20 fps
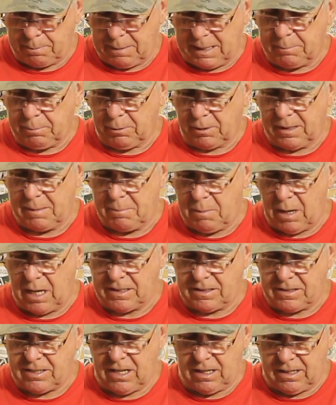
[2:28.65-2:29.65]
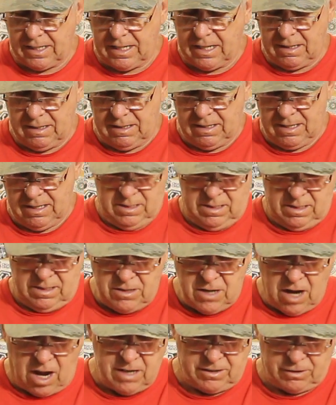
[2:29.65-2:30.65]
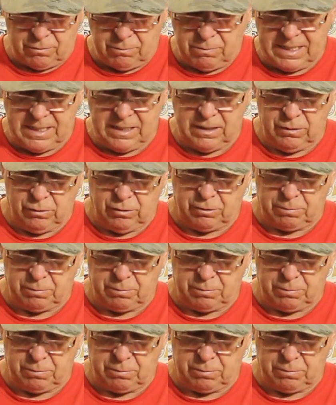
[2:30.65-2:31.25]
people that might tell you not to reuse